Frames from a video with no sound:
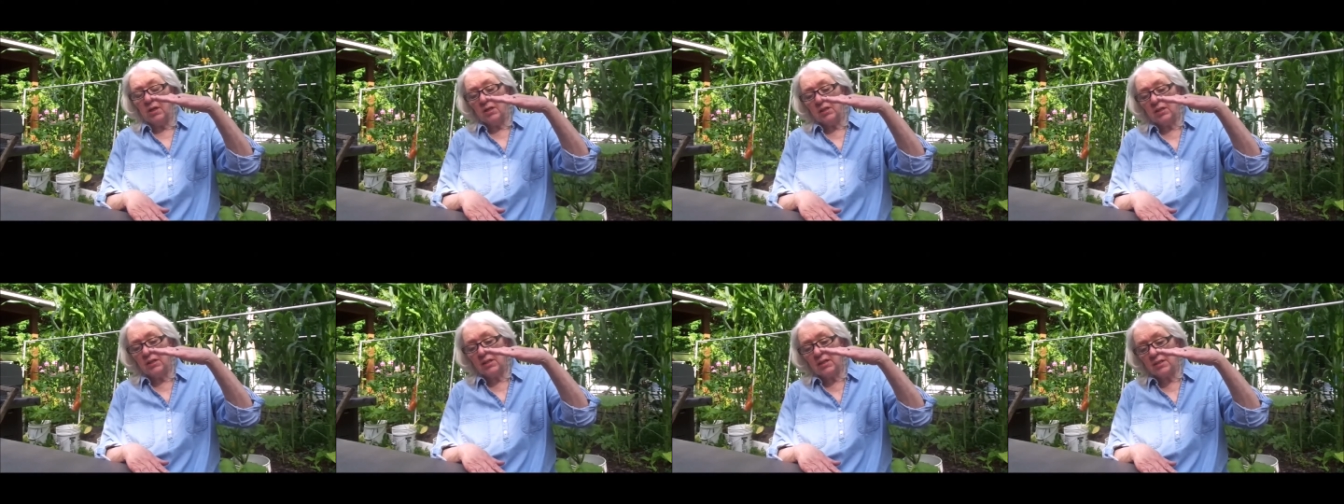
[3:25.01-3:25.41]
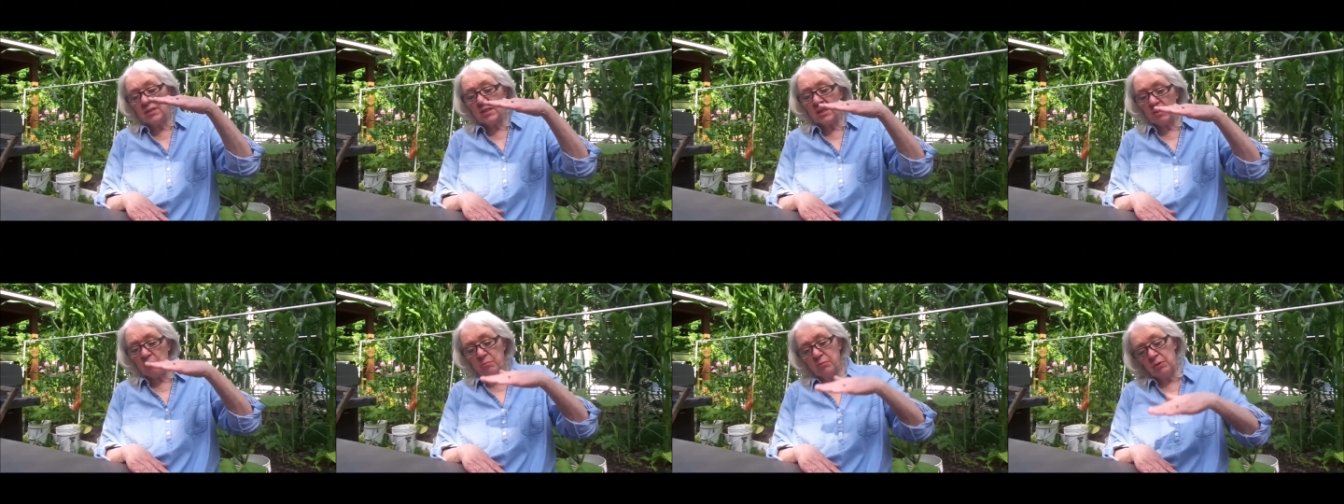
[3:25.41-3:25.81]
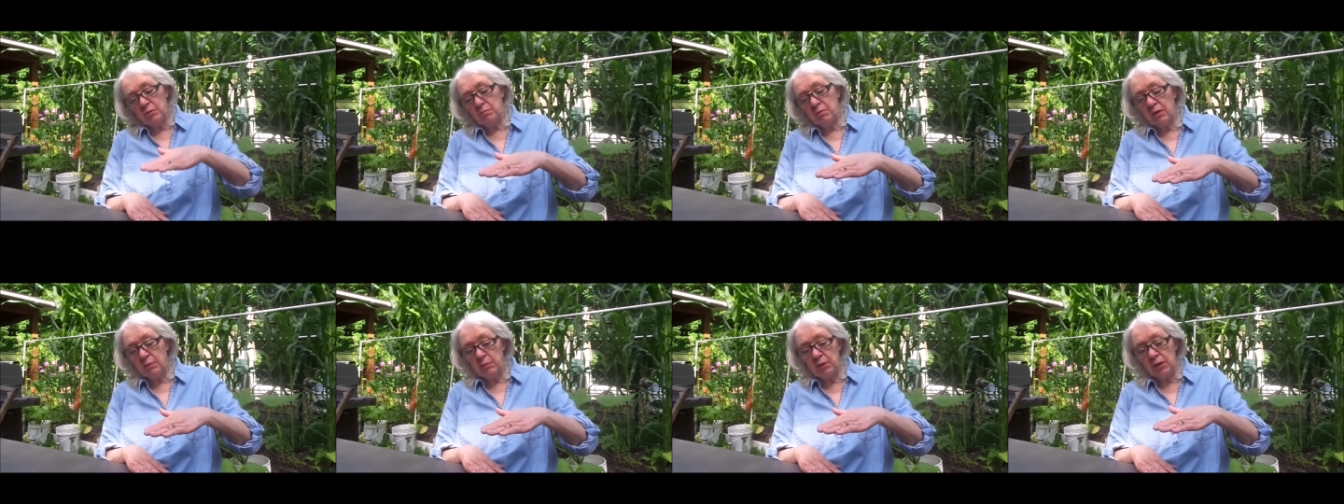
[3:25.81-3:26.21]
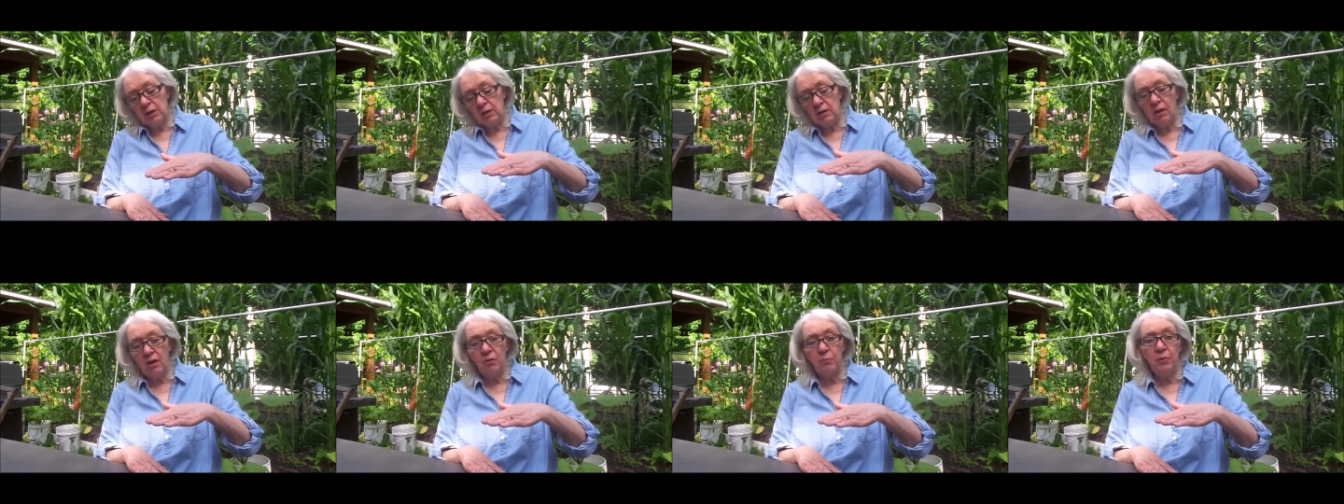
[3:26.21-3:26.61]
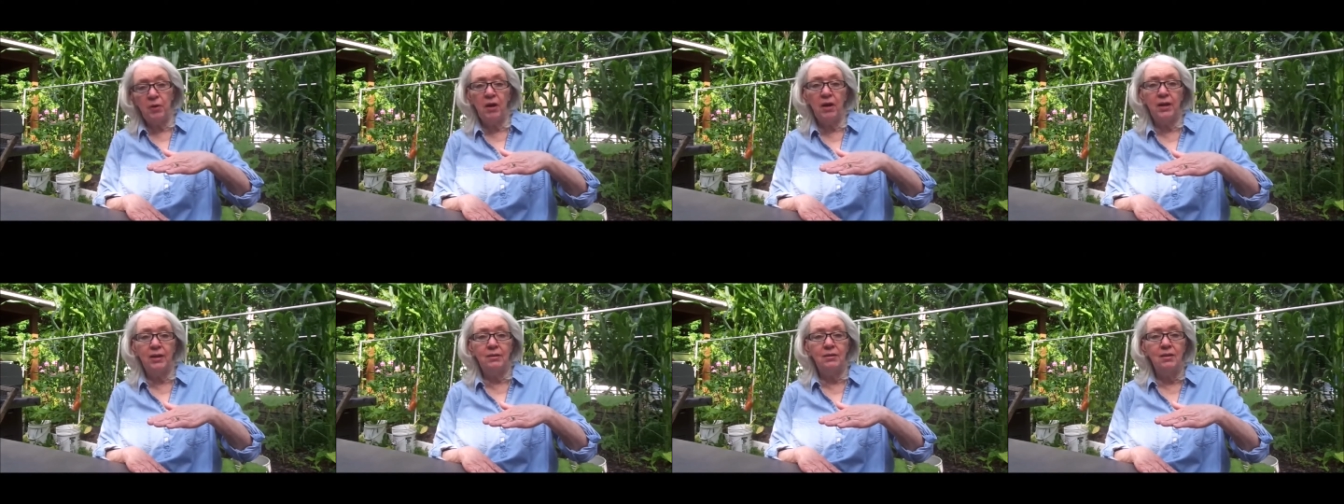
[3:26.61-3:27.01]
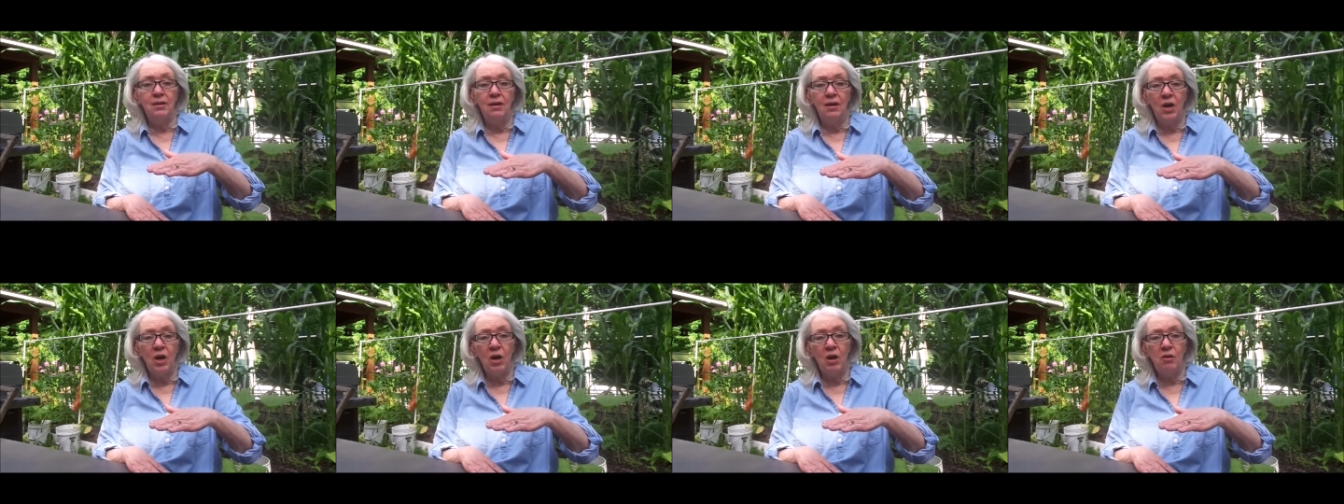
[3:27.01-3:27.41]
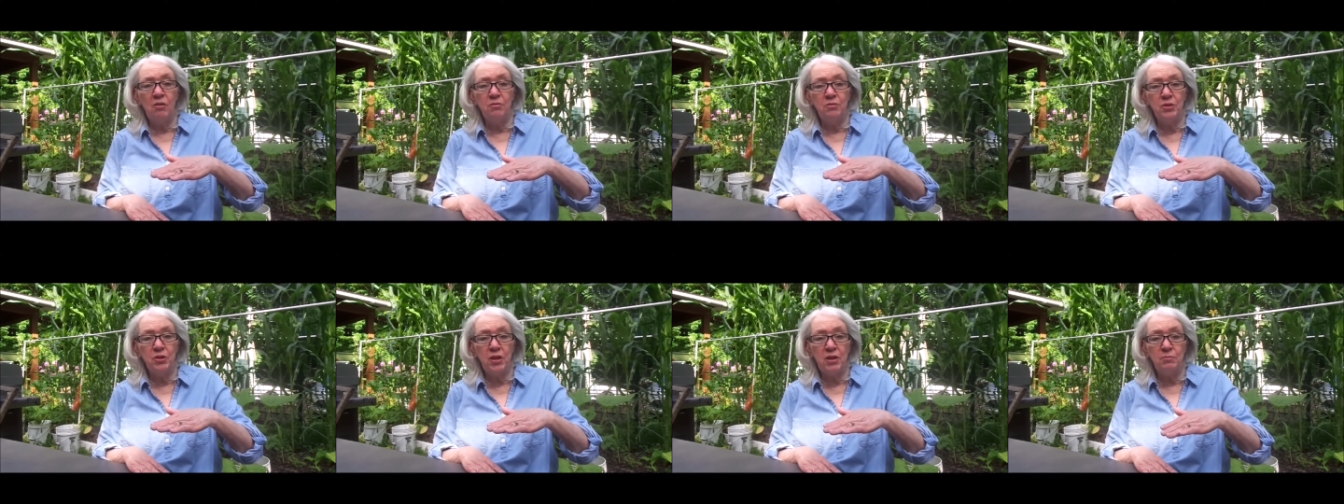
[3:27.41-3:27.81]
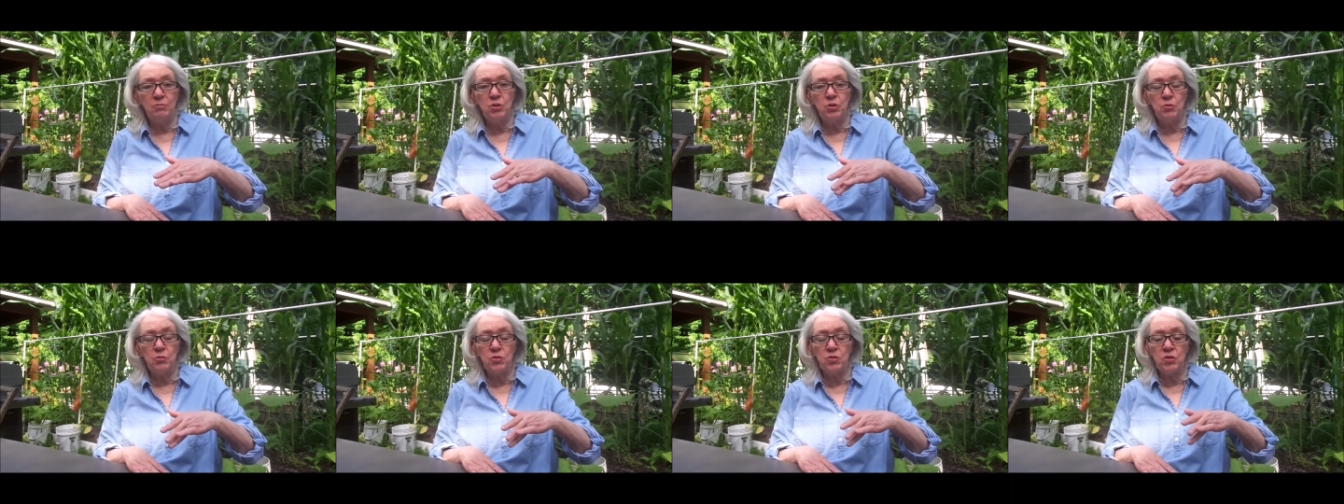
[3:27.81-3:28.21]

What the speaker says: you'd end up with maybe a pint of grape juice.